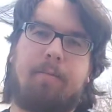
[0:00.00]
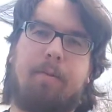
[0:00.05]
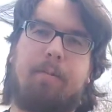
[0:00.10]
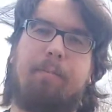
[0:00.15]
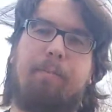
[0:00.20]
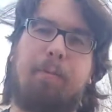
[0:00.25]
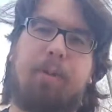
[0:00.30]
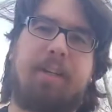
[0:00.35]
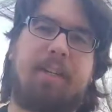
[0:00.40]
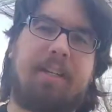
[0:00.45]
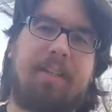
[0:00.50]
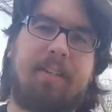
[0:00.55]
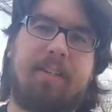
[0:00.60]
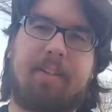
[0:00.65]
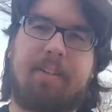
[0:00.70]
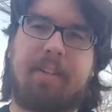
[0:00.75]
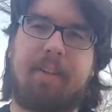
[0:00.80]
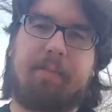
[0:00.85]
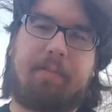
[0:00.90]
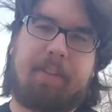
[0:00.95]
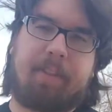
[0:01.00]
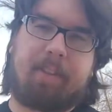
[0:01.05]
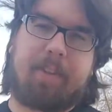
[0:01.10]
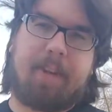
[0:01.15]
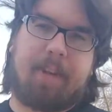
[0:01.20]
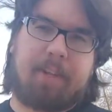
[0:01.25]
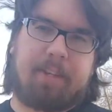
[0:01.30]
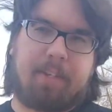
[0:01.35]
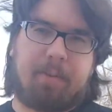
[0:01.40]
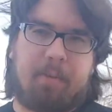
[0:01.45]
plates and stuff like
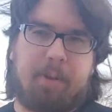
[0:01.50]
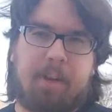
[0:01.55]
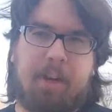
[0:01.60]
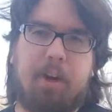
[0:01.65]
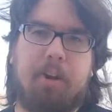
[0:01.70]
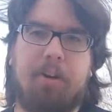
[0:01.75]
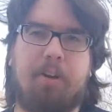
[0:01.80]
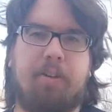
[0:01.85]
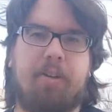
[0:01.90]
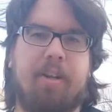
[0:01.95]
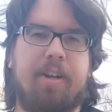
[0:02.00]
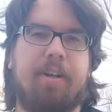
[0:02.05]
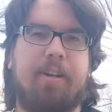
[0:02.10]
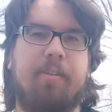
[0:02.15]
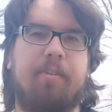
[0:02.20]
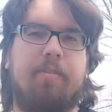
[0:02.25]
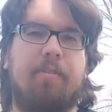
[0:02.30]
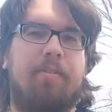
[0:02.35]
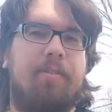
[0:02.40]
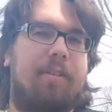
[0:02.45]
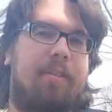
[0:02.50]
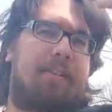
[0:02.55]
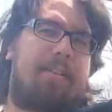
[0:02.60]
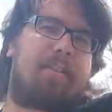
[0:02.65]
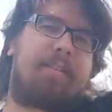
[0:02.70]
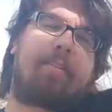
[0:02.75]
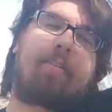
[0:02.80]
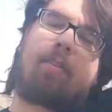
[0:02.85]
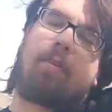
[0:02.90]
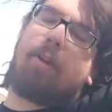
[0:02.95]
that, so like Undertakers
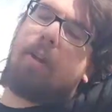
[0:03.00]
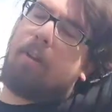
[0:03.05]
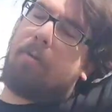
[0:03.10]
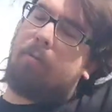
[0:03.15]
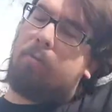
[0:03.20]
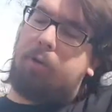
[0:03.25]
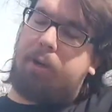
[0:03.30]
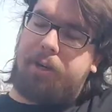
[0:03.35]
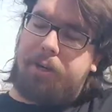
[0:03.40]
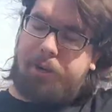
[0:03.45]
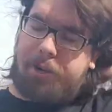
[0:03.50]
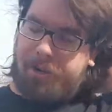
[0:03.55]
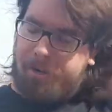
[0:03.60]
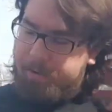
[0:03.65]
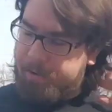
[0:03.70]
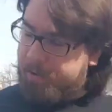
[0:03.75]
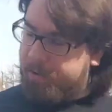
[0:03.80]
and whatnot.